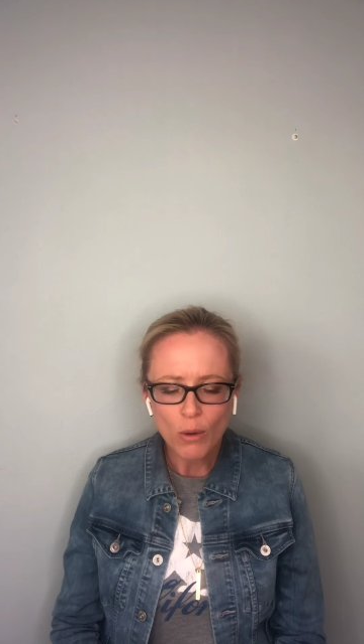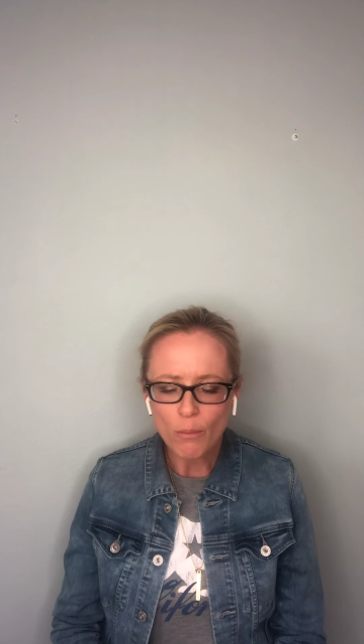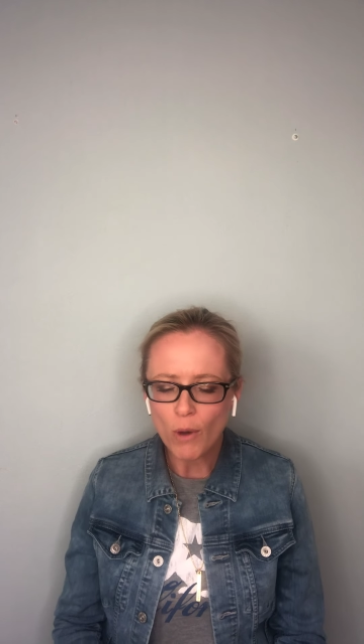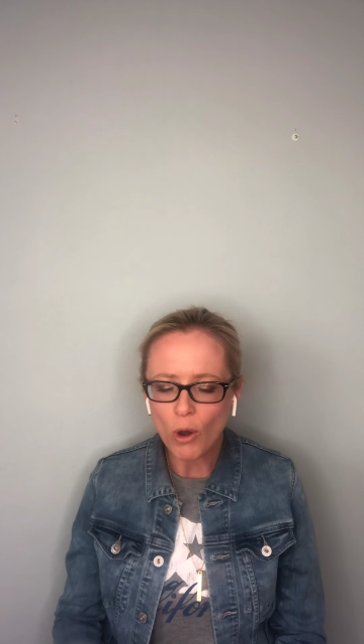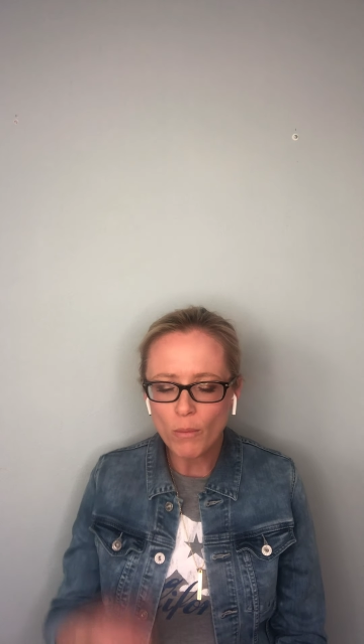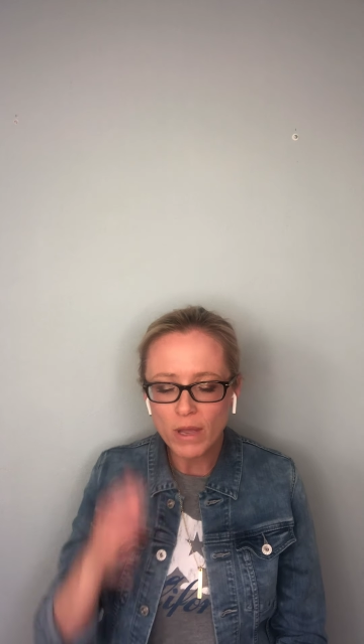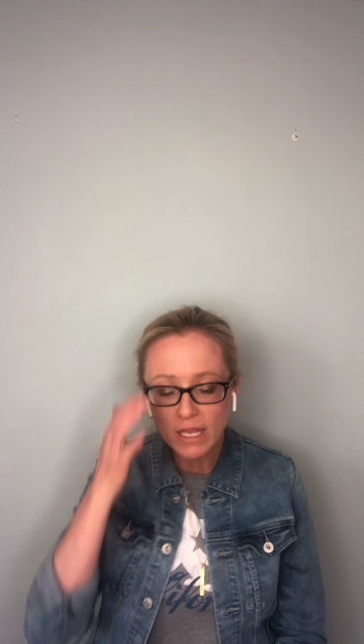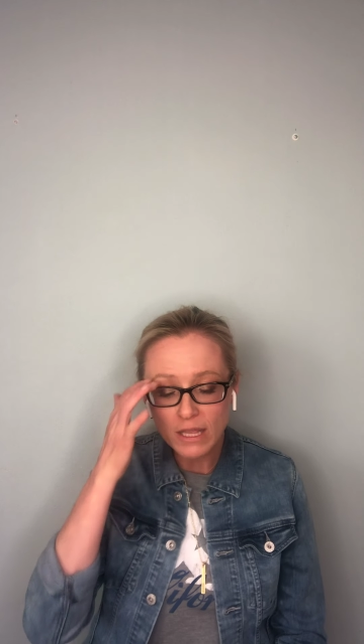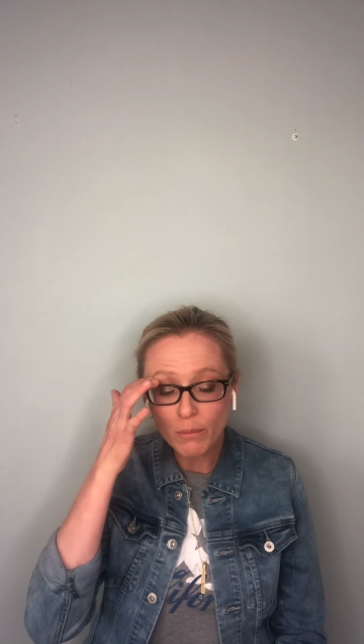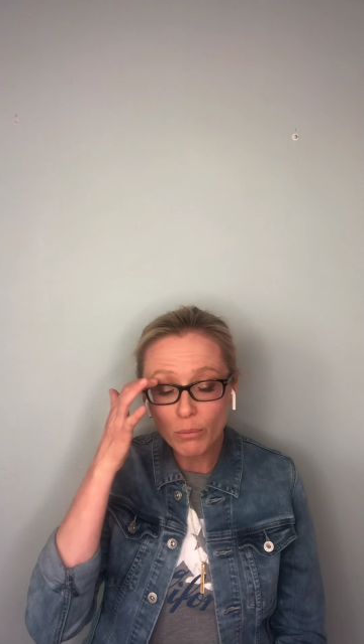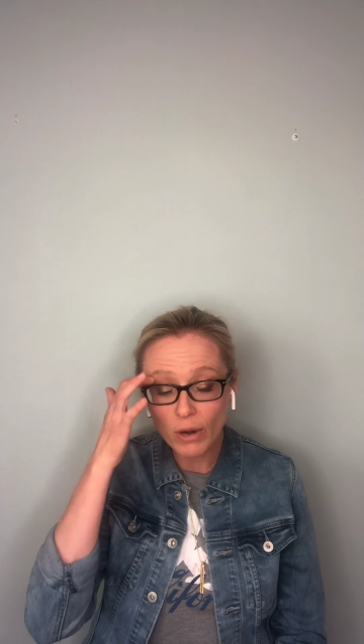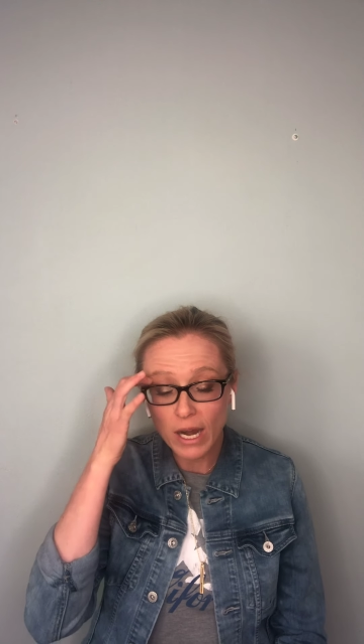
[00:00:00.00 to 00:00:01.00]
moment in
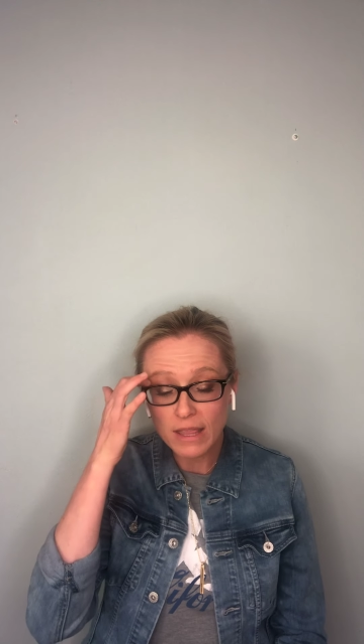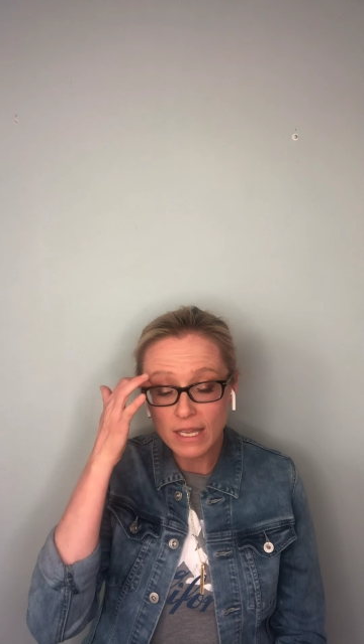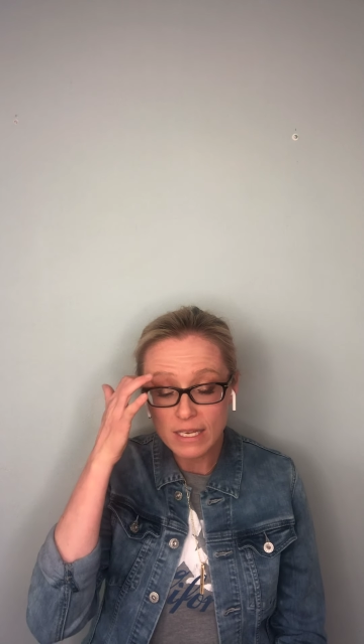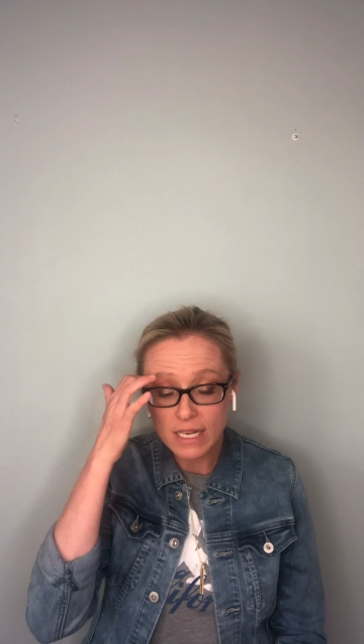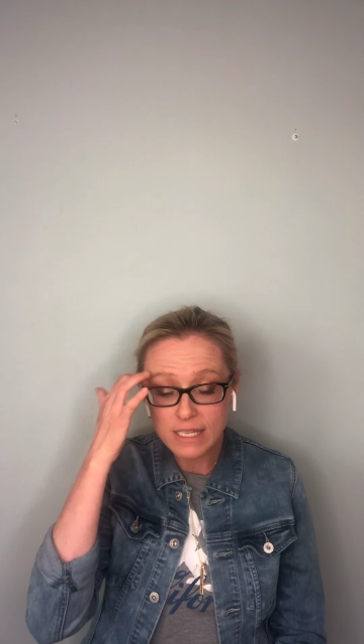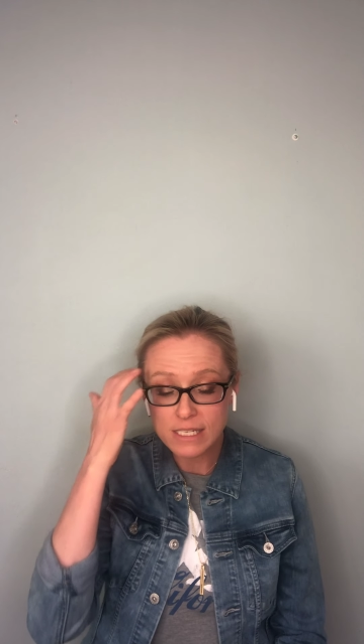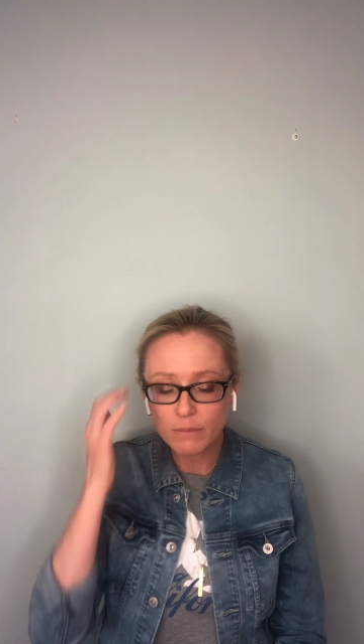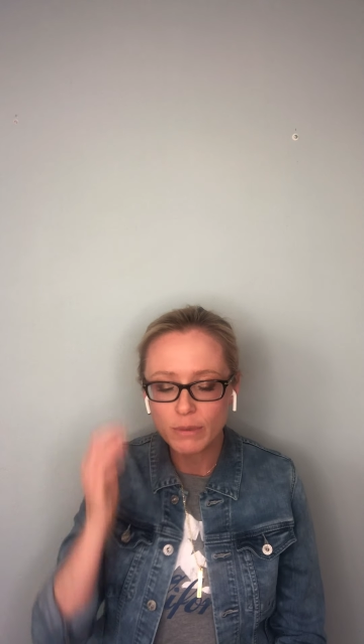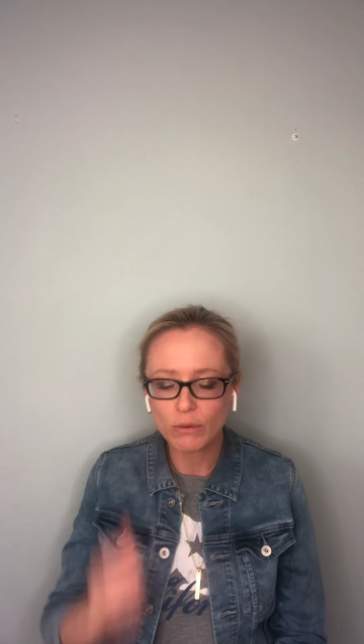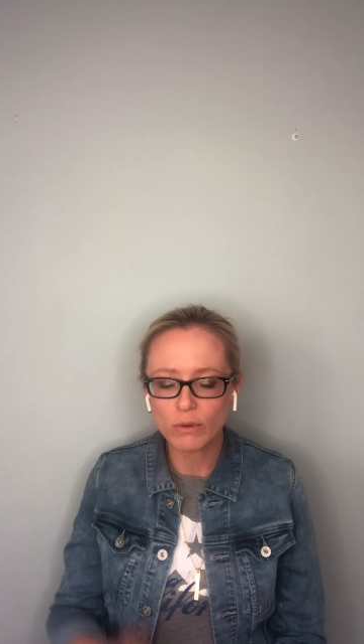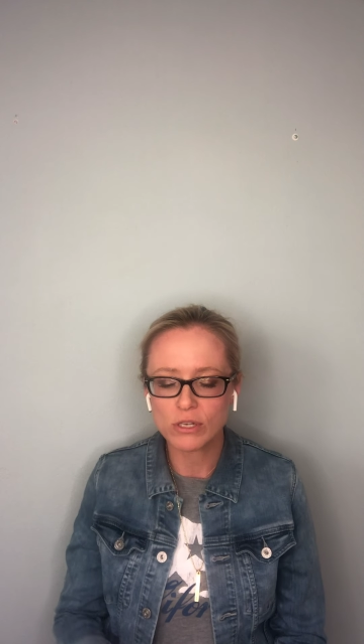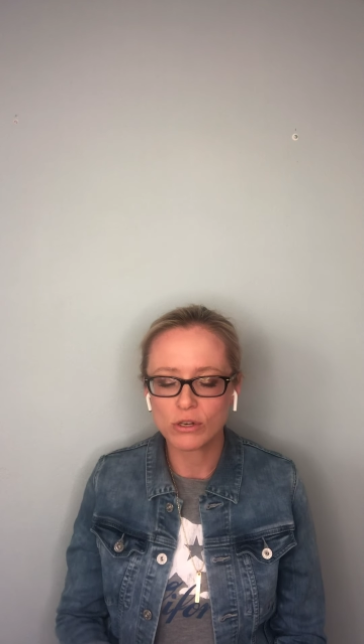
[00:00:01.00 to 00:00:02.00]
the brain that needs to
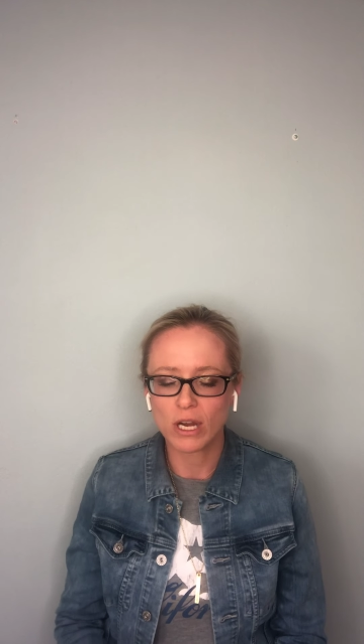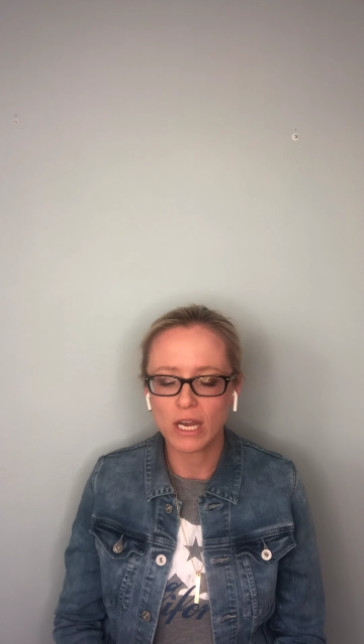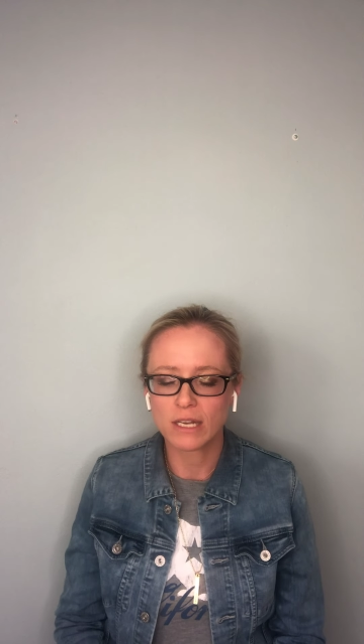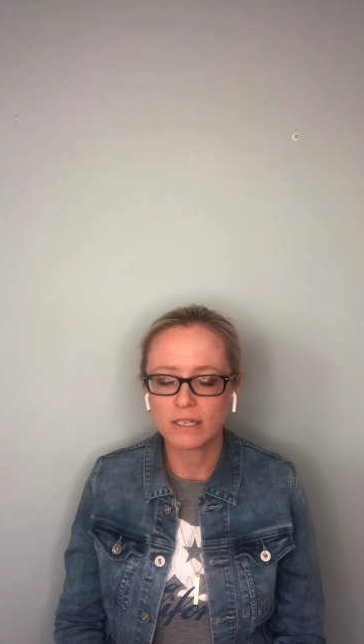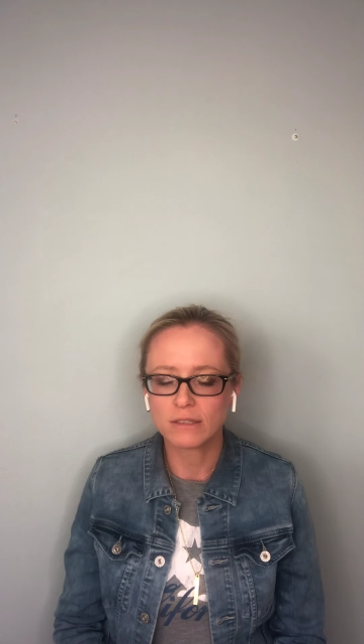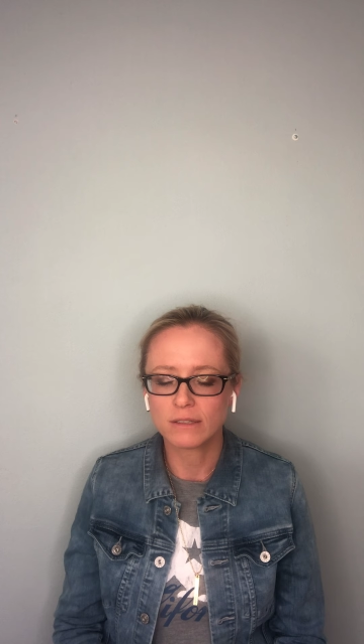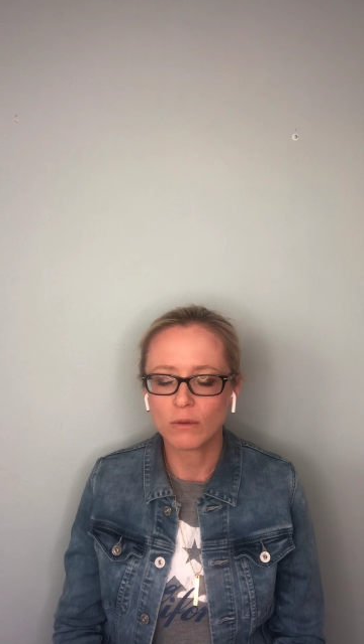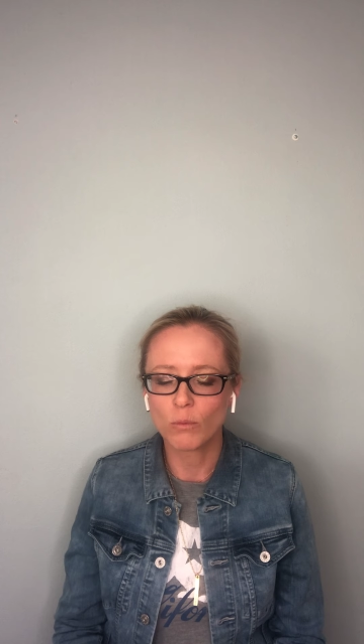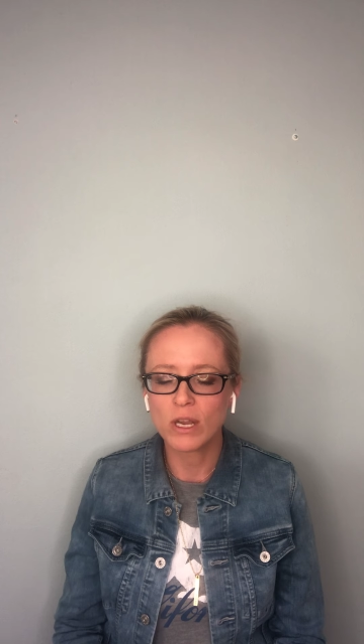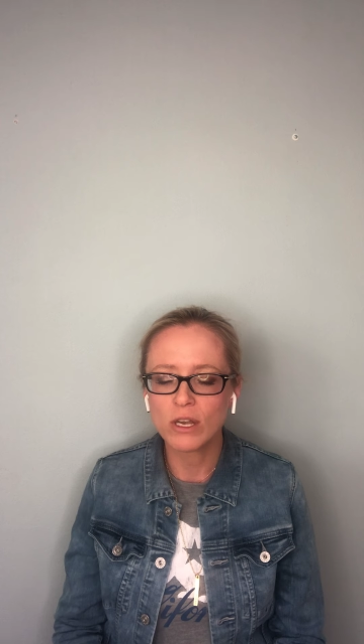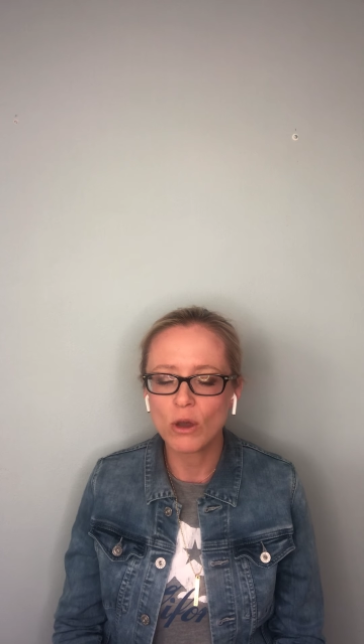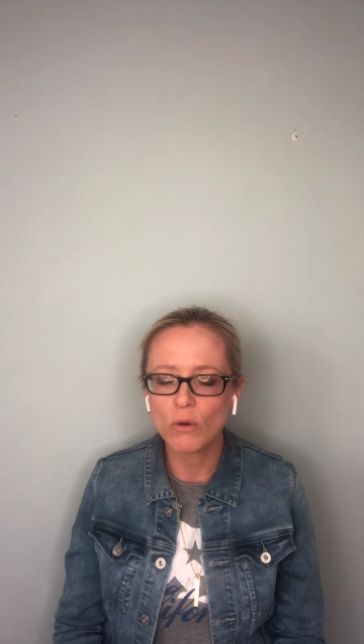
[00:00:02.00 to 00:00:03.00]
be retrained. And
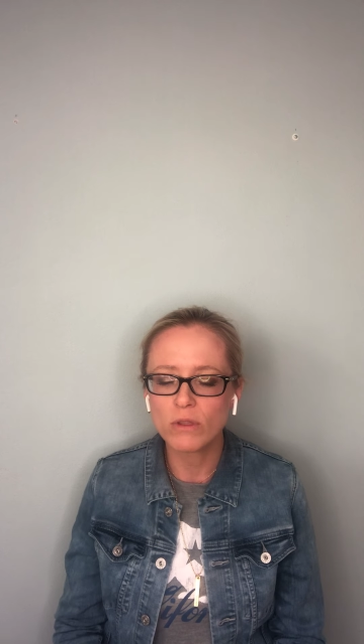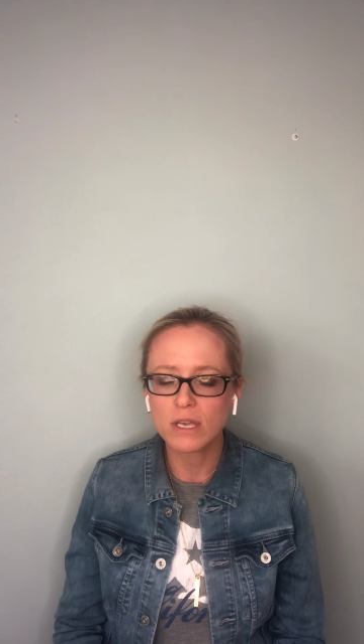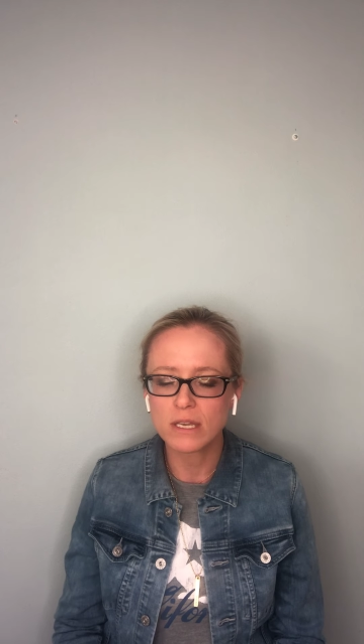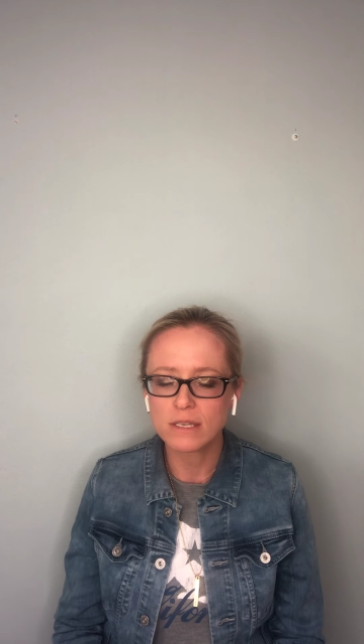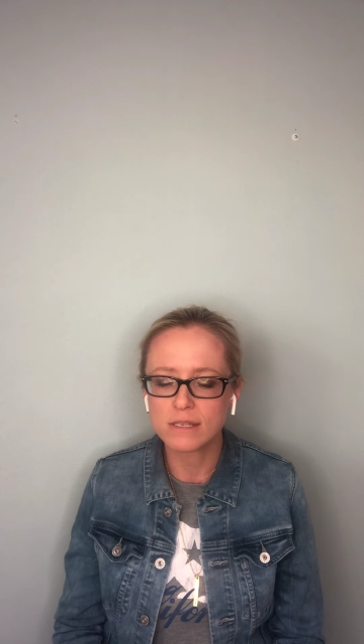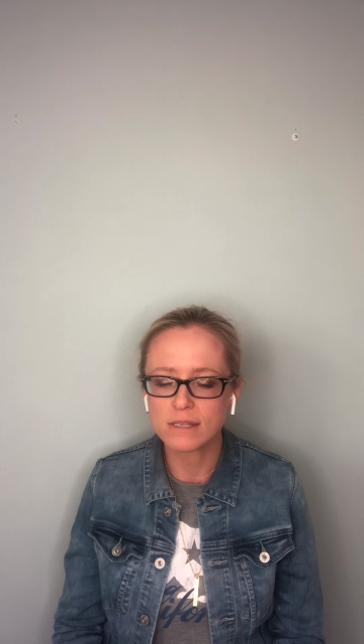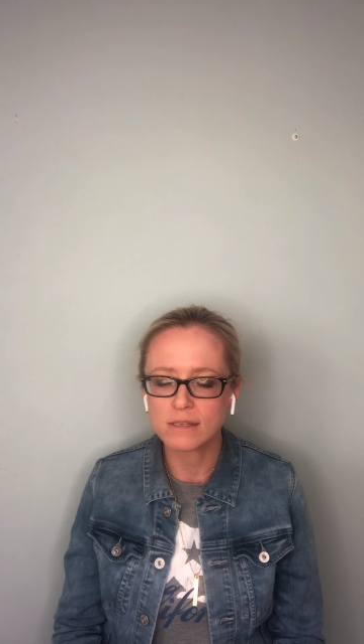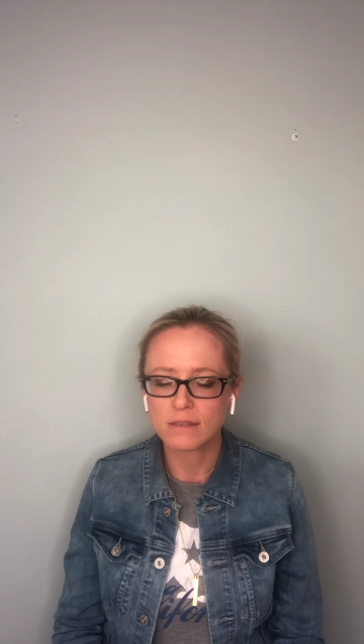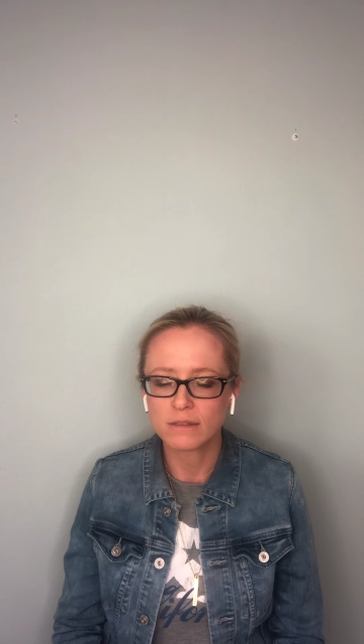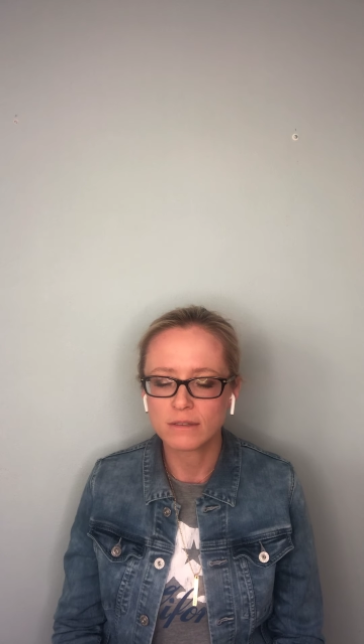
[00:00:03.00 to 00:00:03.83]
we know this.